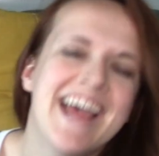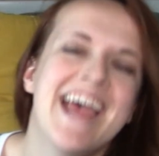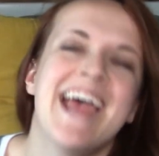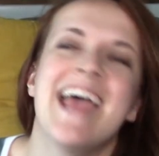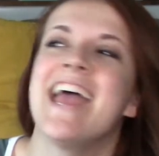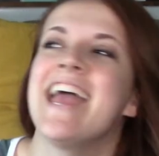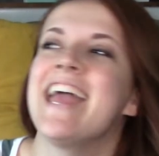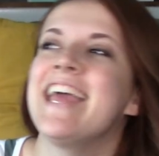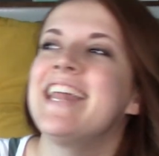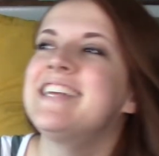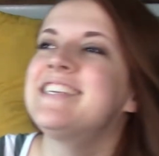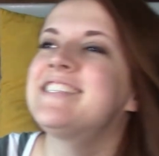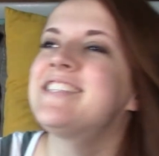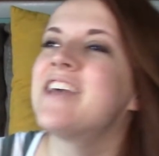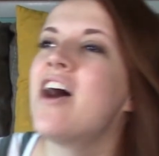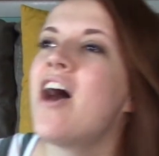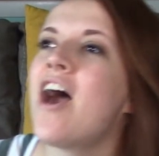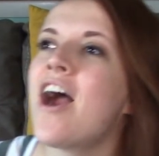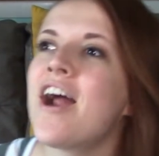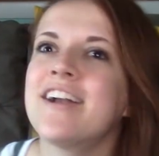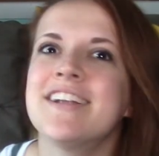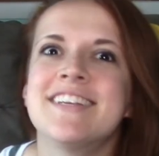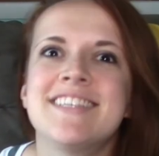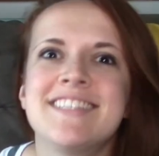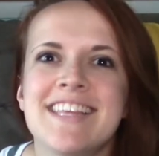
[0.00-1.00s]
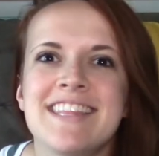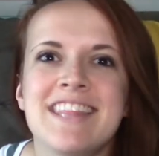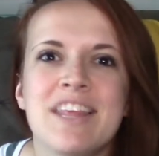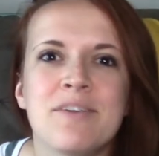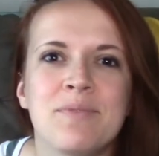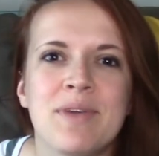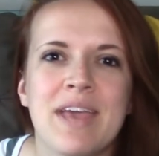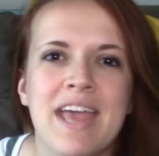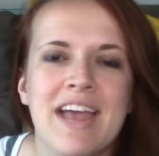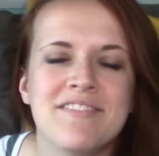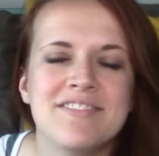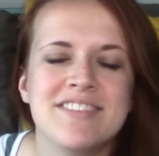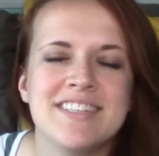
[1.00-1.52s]
It is the hardest thing that
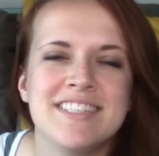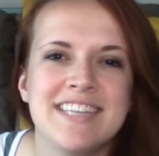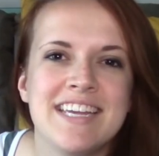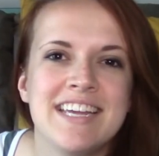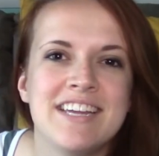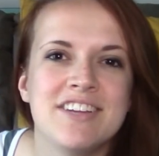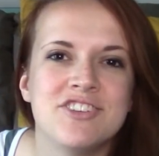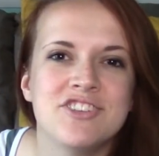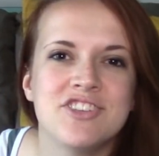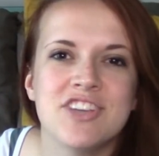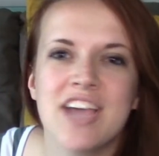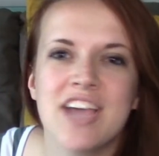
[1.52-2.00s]
we have to teach.